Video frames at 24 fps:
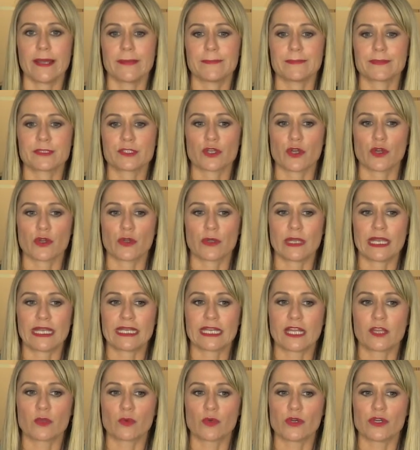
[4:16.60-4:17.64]
So
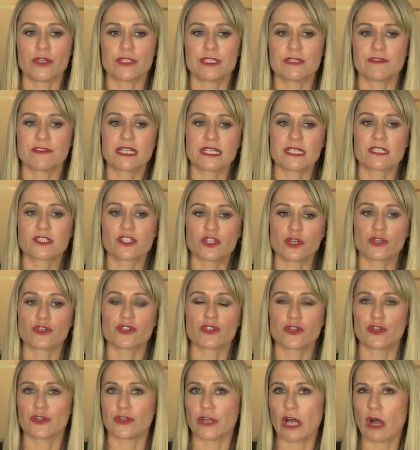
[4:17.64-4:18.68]
in other words, if things don't
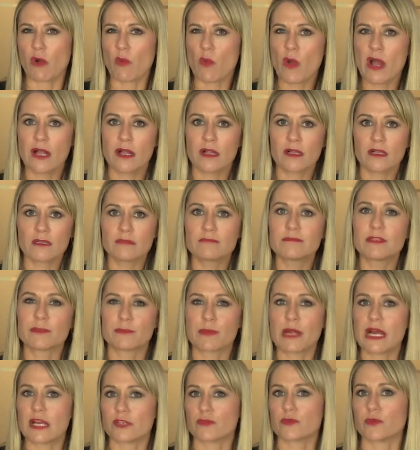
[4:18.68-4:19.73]
turn out well, the
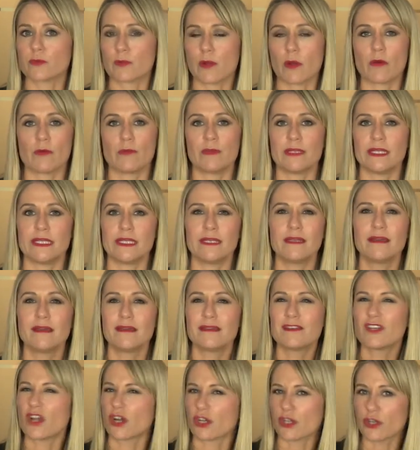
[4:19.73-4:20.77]
price will probably
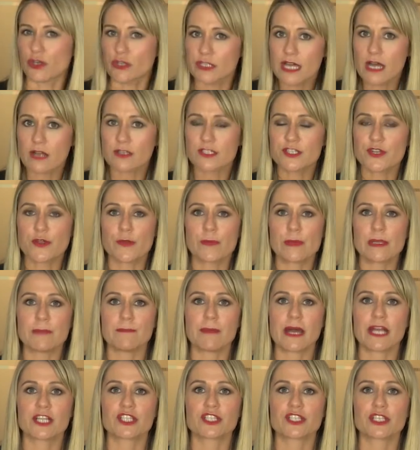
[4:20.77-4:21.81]
not go down terribly
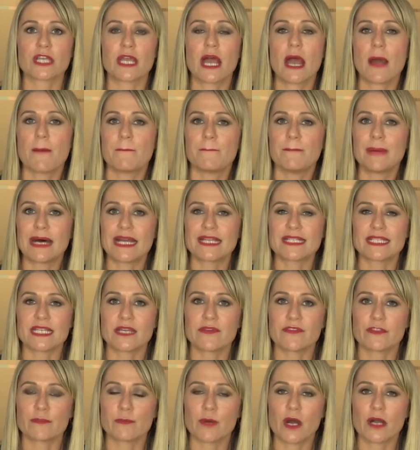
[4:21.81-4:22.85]
much. But
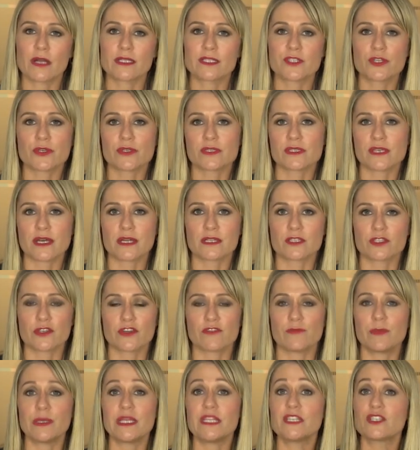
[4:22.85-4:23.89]
if the market turns out to
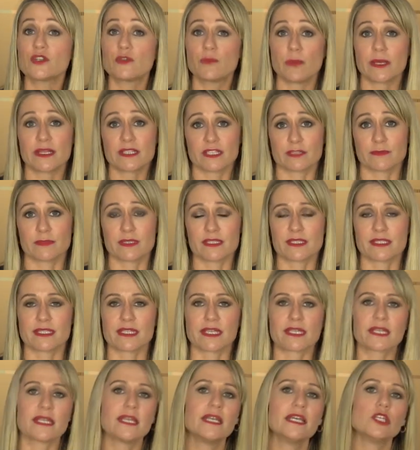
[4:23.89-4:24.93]
have been too
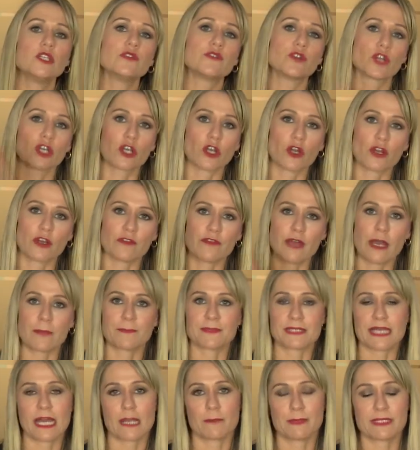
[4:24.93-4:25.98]
pessimistic, you've got a lot of
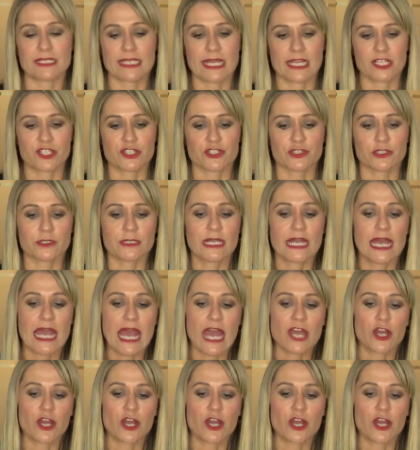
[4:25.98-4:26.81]
upside potential.